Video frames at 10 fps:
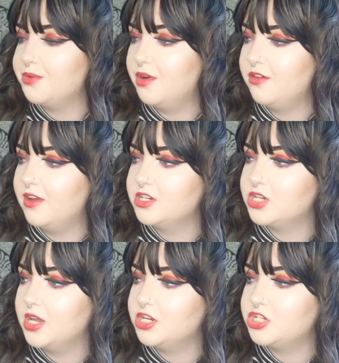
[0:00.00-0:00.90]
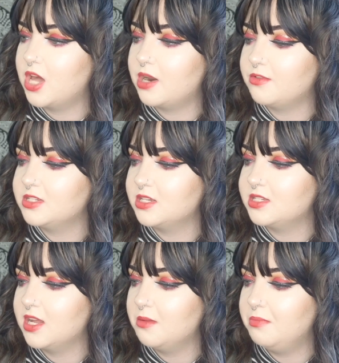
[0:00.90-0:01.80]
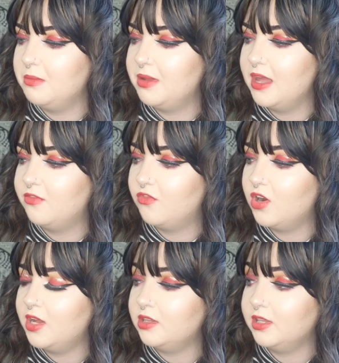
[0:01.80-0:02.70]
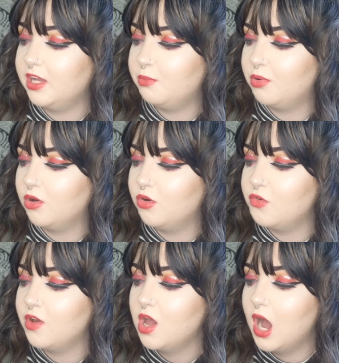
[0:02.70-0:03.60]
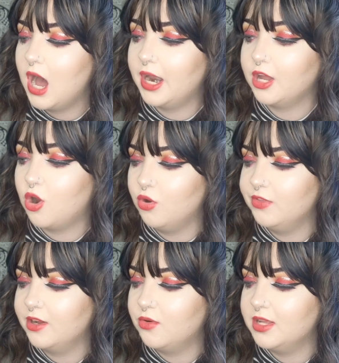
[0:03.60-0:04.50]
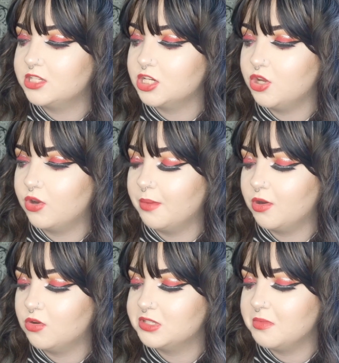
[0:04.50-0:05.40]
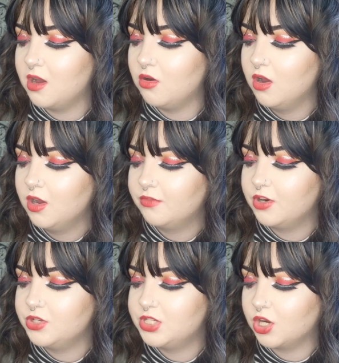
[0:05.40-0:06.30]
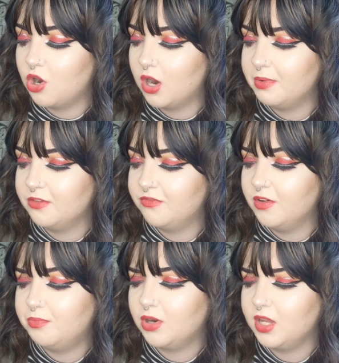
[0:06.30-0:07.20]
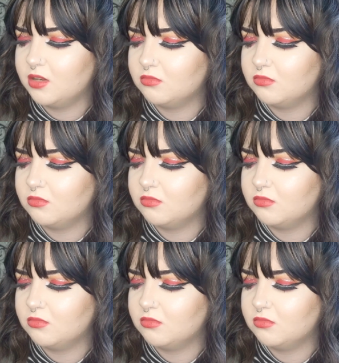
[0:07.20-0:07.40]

motivation, shatter resistant, BPA free, leak proof, hot and cold liquids, no chemical smell, reduce your carbon footprint,